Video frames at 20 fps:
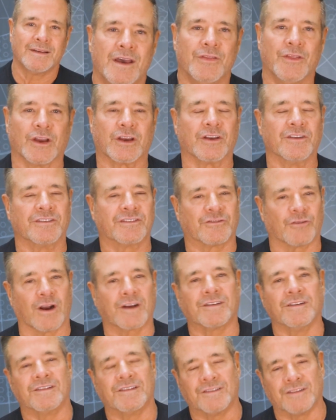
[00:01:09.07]
The
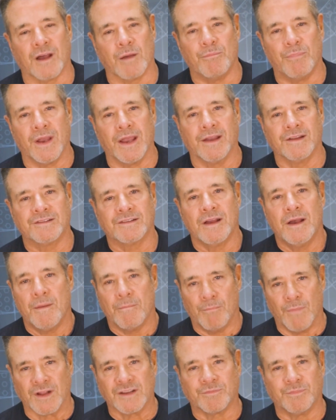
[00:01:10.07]
constructed subbase
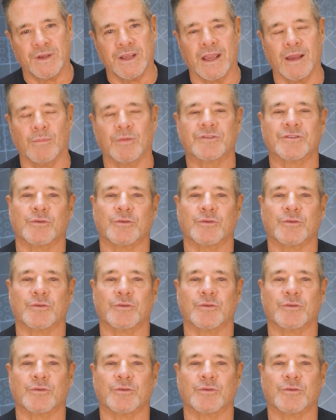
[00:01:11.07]
must be able